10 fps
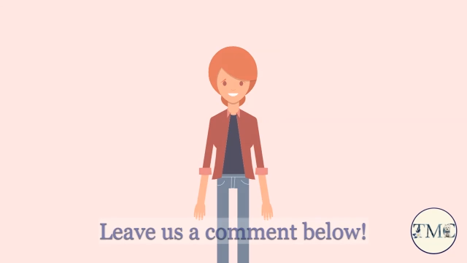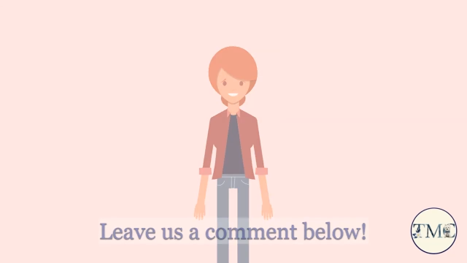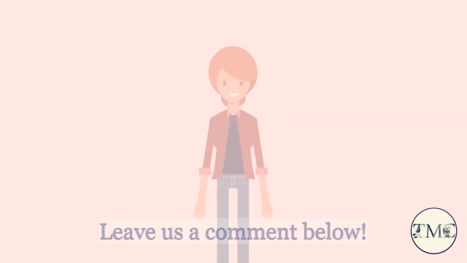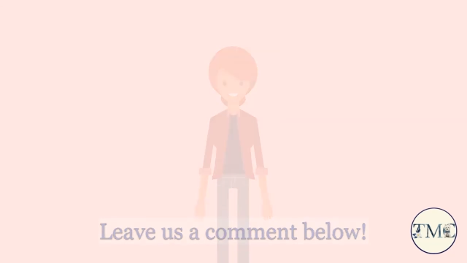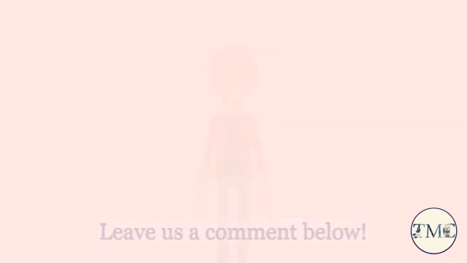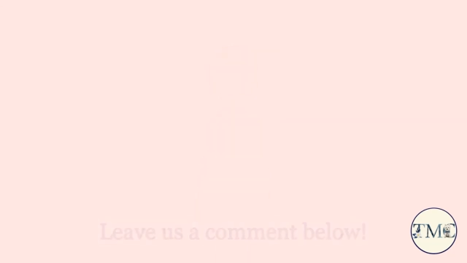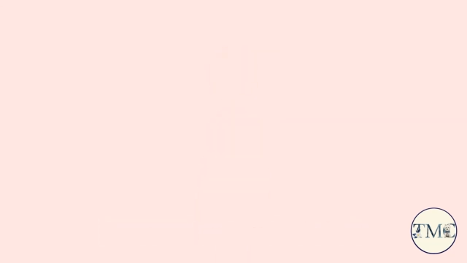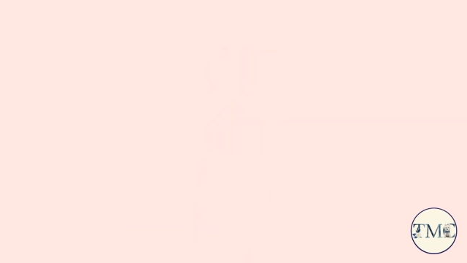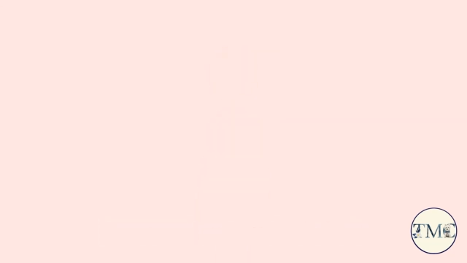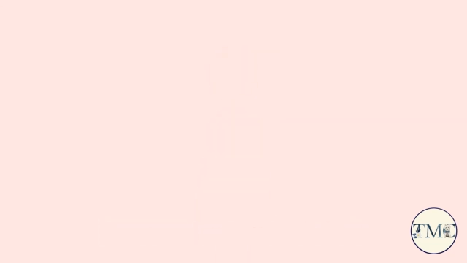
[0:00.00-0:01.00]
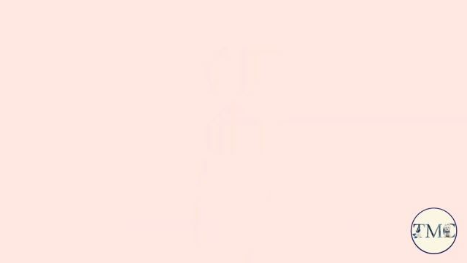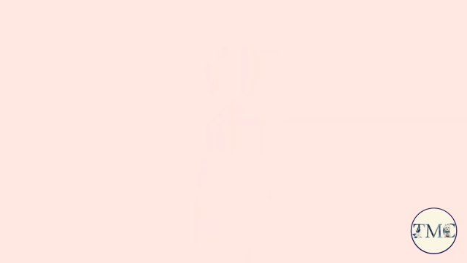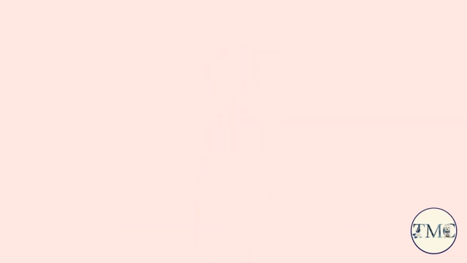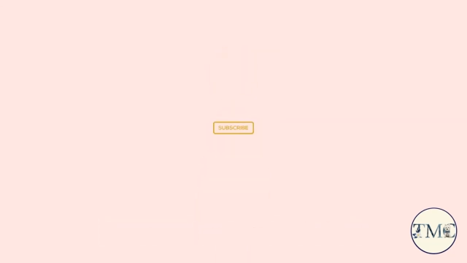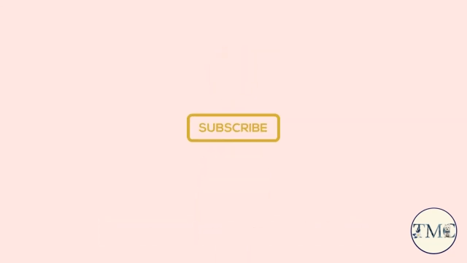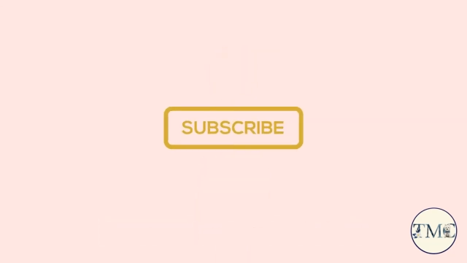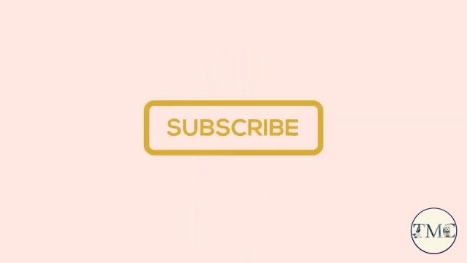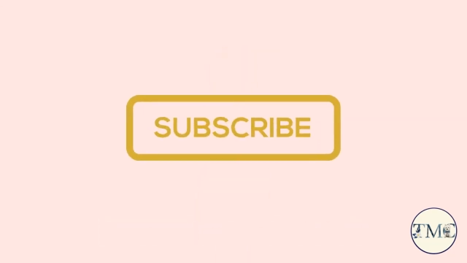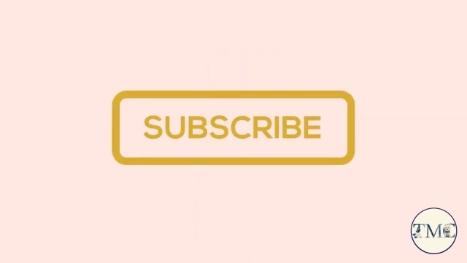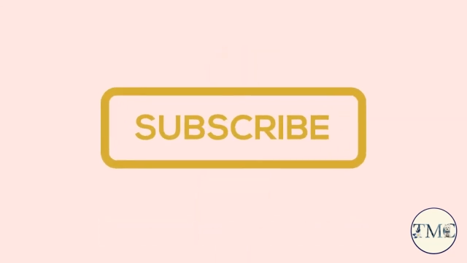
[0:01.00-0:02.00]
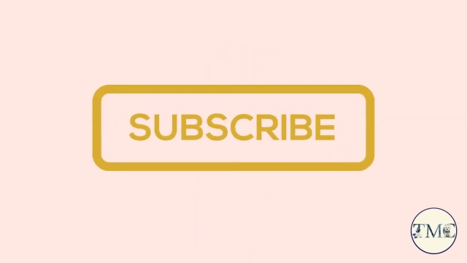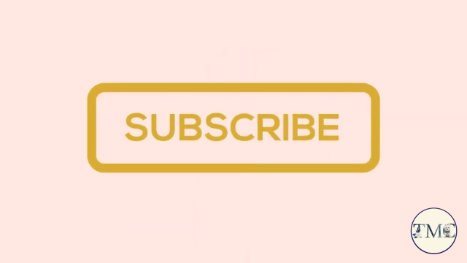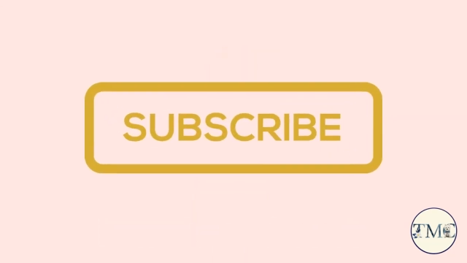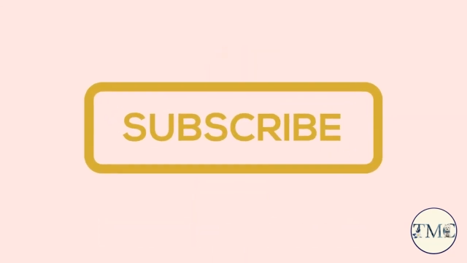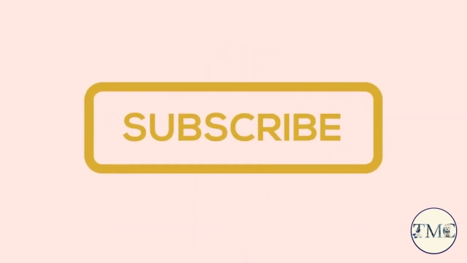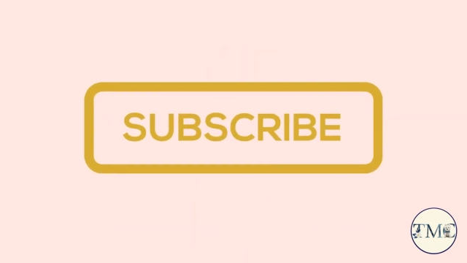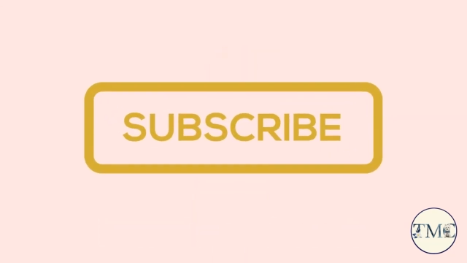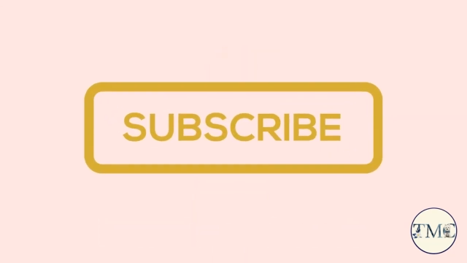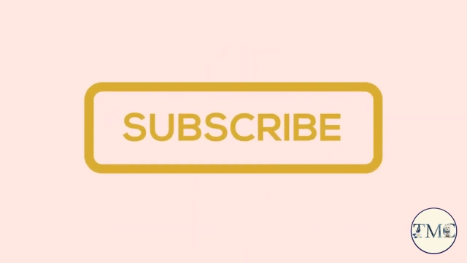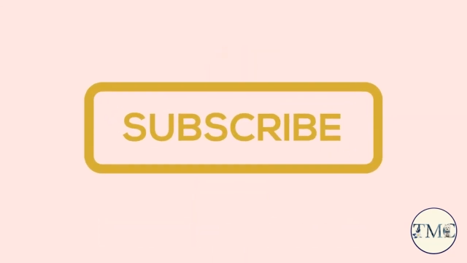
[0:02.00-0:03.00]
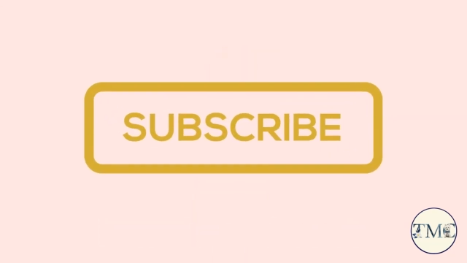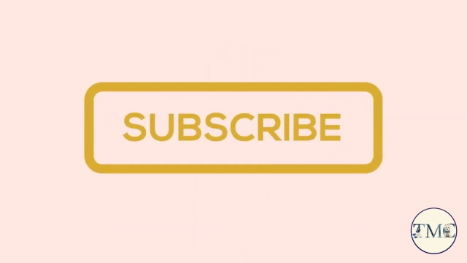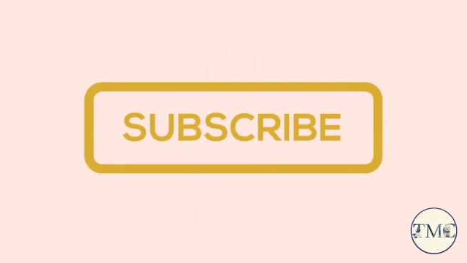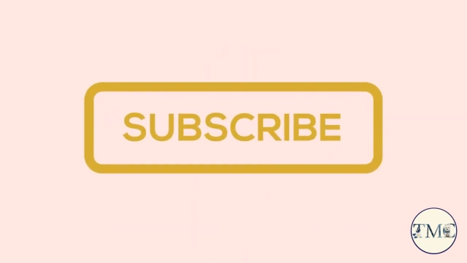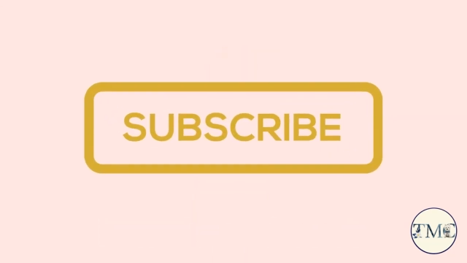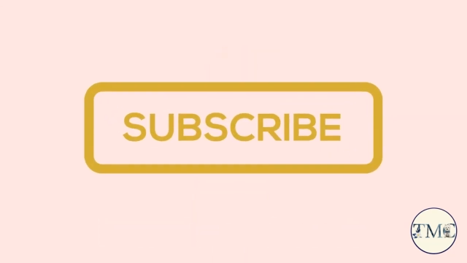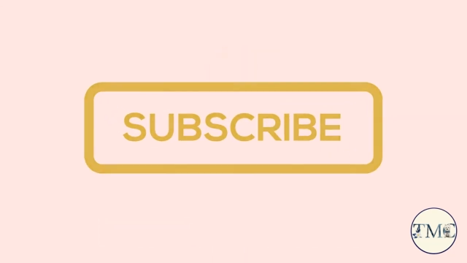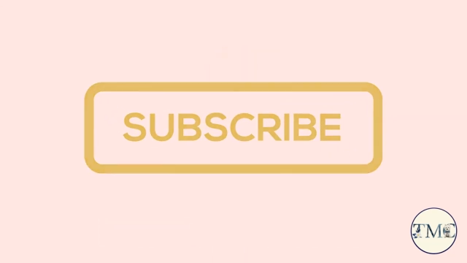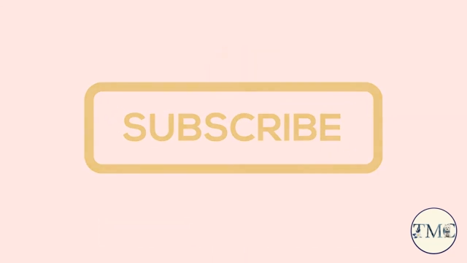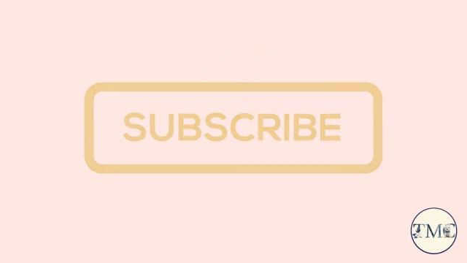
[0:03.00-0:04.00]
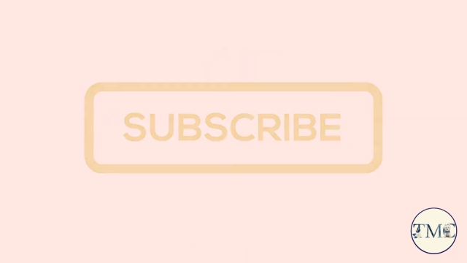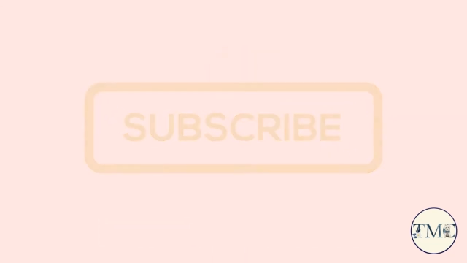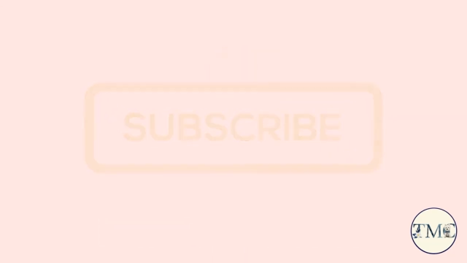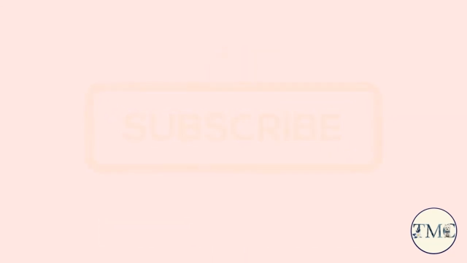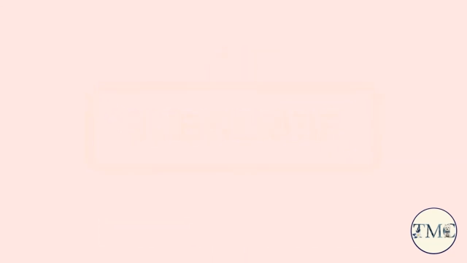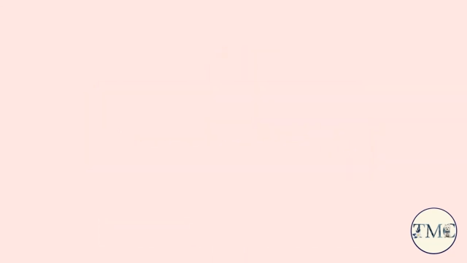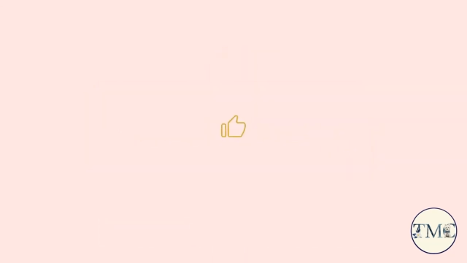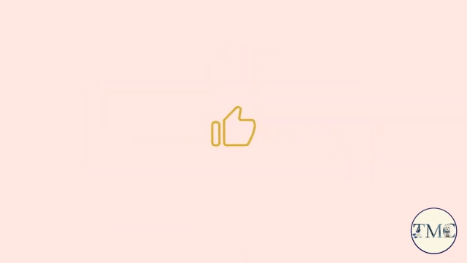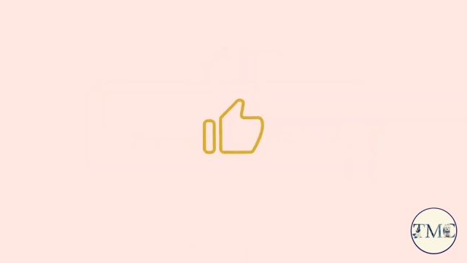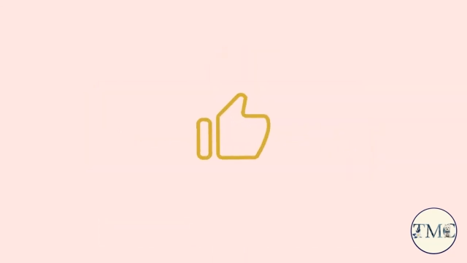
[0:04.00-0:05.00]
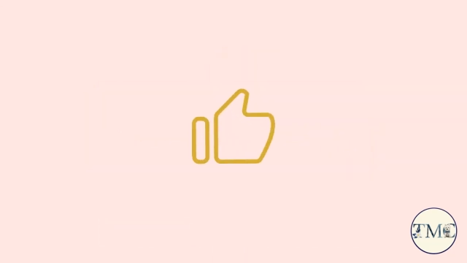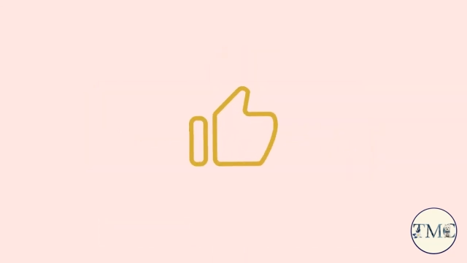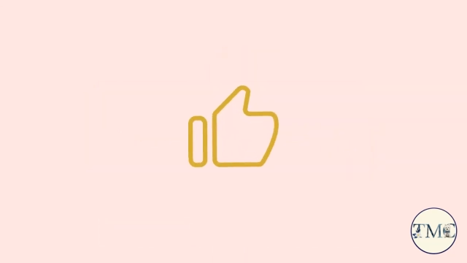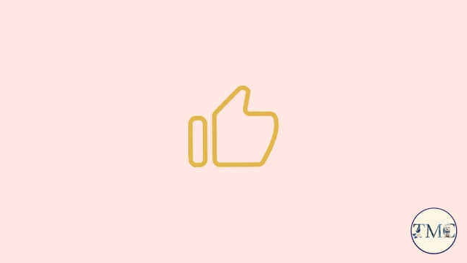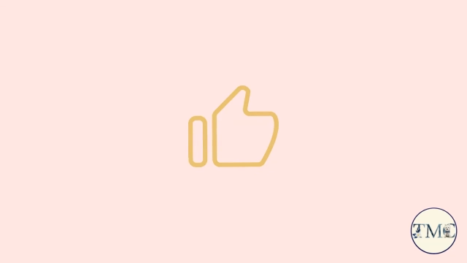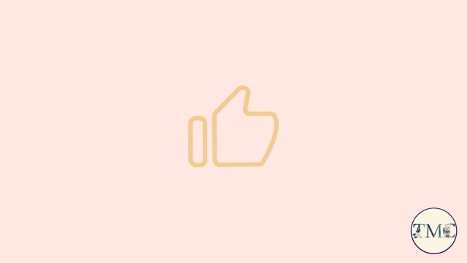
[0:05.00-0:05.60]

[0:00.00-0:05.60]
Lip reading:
Nobody's mouth can be seen.